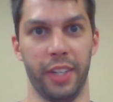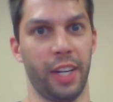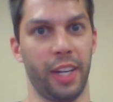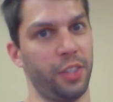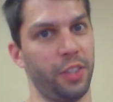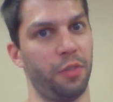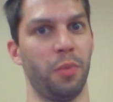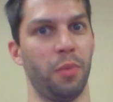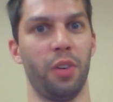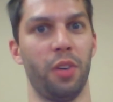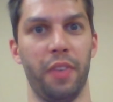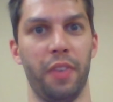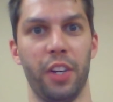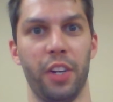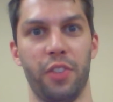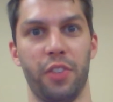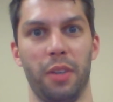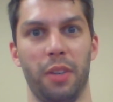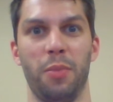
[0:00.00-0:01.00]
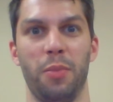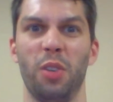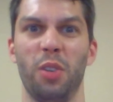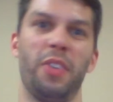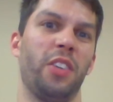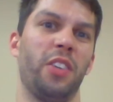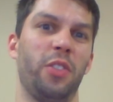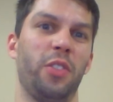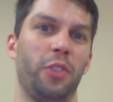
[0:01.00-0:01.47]
Not just motivation. Right?
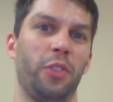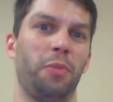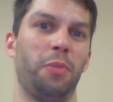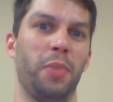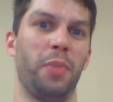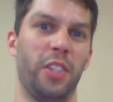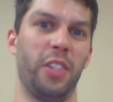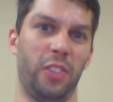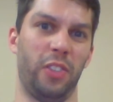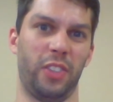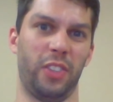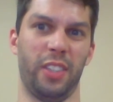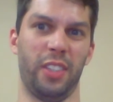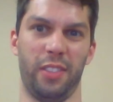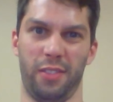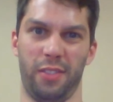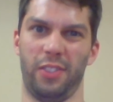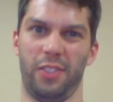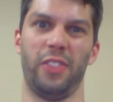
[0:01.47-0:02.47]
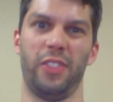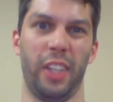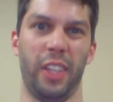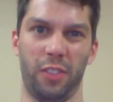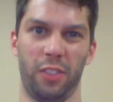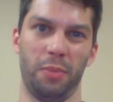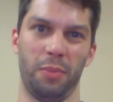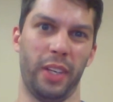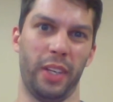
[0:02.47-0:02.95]
Motivational speeches can
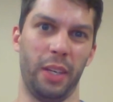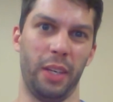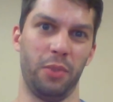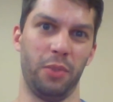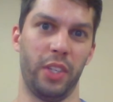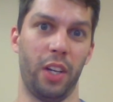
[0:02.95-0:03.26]
stink sometimes.